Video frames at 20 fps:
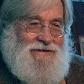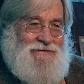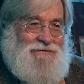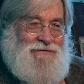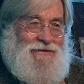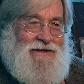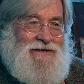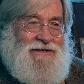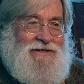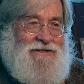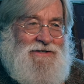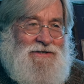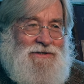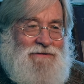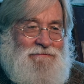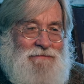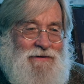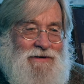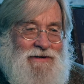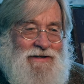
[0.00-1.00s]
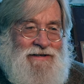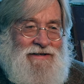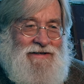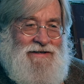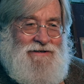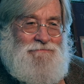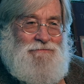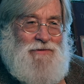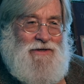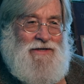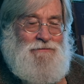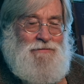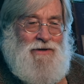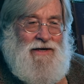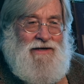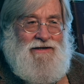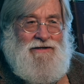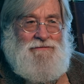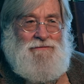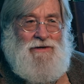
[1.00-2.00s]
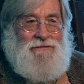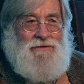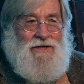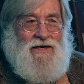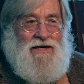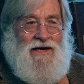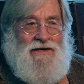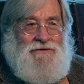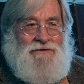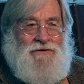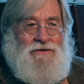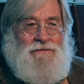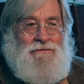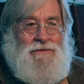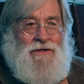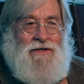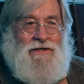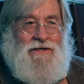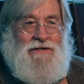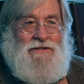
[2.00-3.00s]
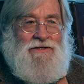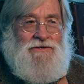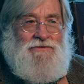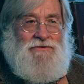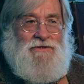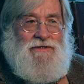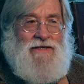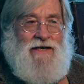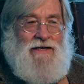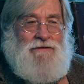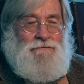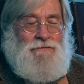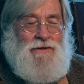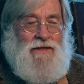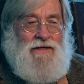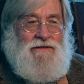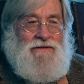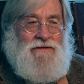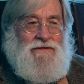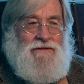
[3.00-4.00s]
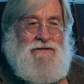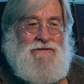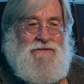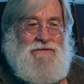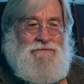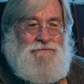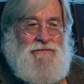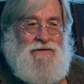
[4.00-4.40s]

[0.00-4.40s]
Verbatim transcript: Ferris. Uh, but he painted maybe 100 American history type paintings.